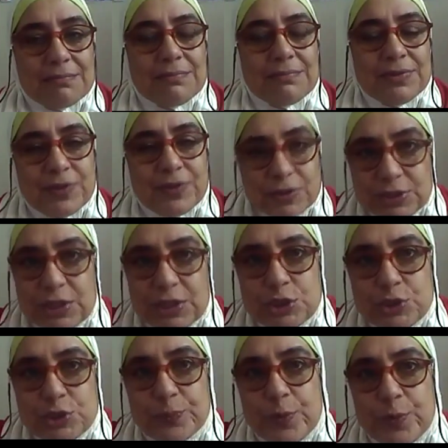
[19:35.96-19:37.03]
with the
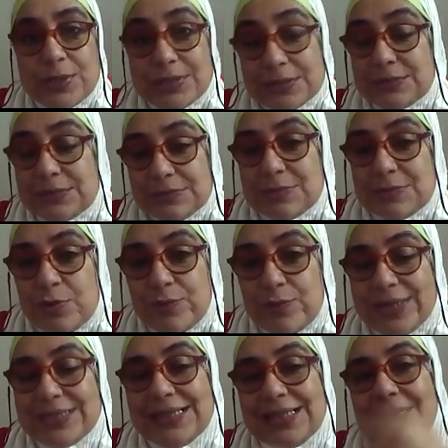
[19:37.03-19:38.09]
articulation point
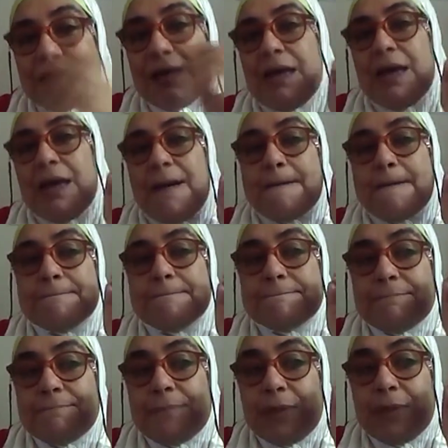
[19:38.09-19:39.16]
correctly,
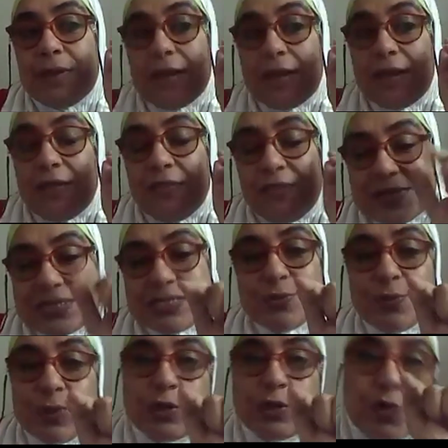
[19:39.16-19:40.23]

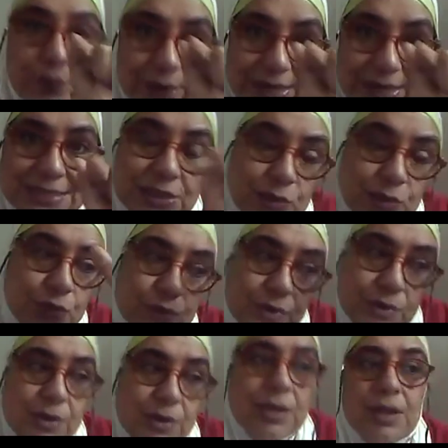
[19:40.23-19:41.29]
this will correct
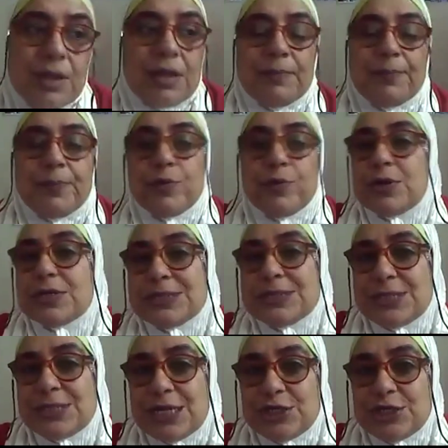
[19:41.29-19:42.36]
your
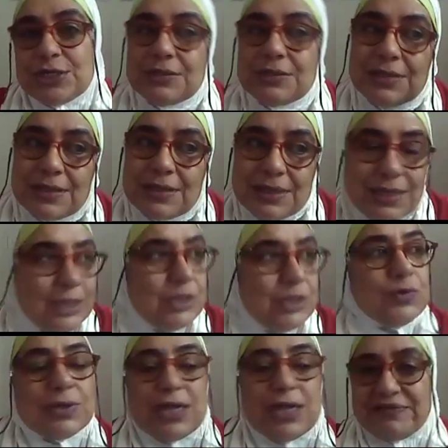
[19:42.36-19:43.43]
pronunciation in
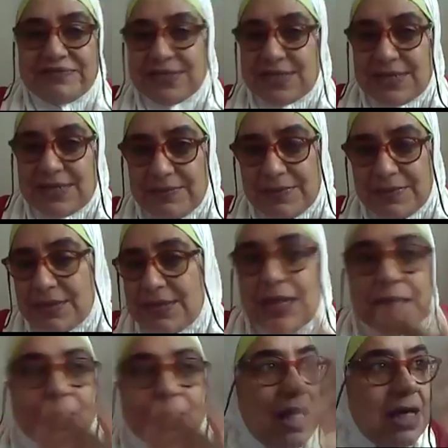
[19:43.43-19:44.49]
your lifetime. Yani
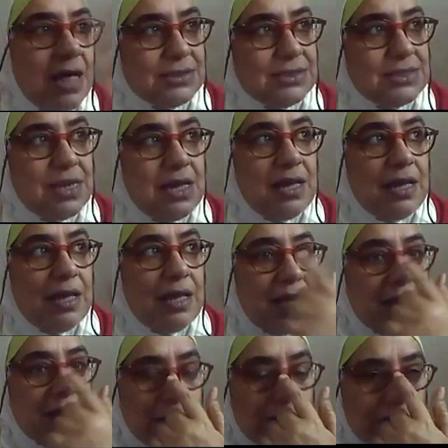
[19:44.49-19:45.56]
a lot
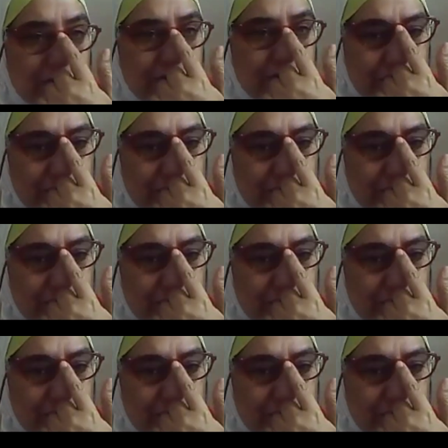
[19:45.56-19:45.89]
and of